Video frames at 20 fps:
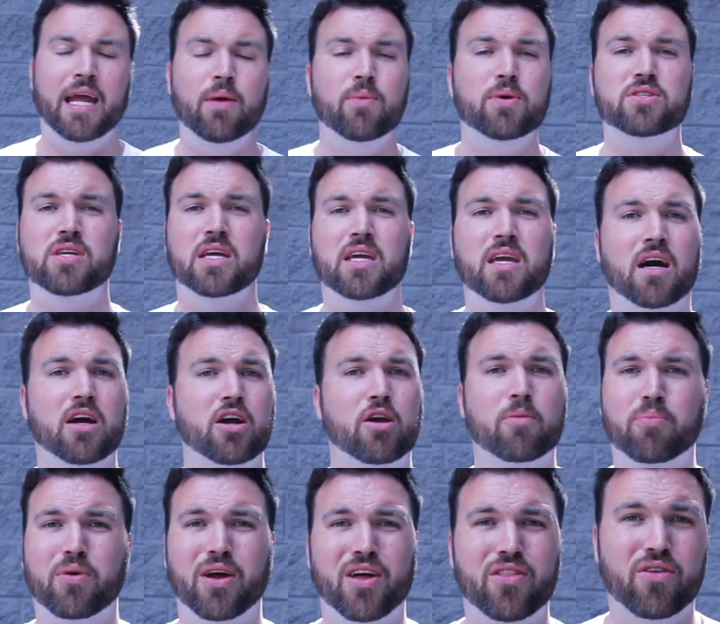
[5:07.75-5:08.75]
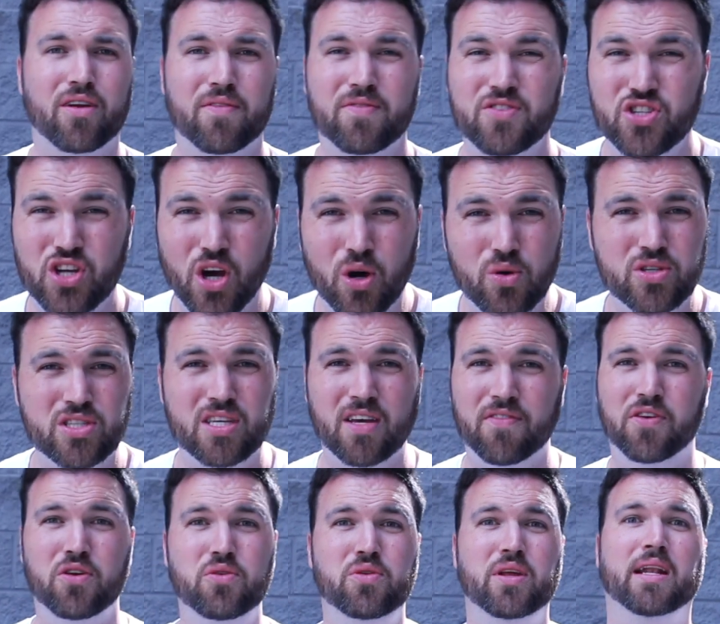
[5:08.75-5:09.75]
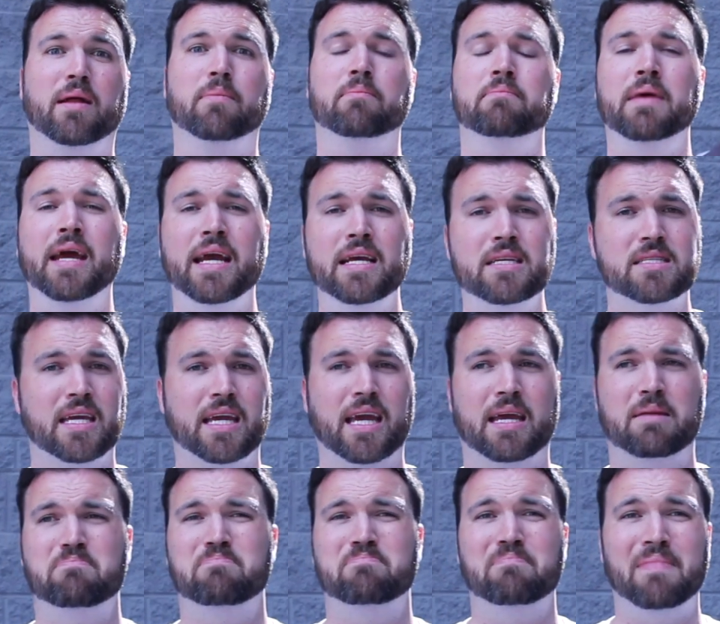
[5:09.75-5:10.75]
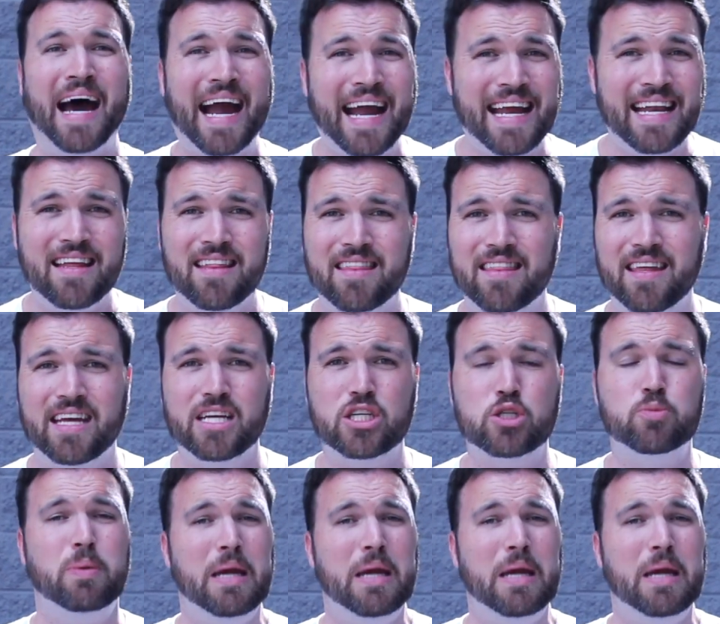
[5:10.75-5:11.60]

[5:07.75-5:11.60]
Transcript: He was a younger brother of Joseph who did amazing and mighty things.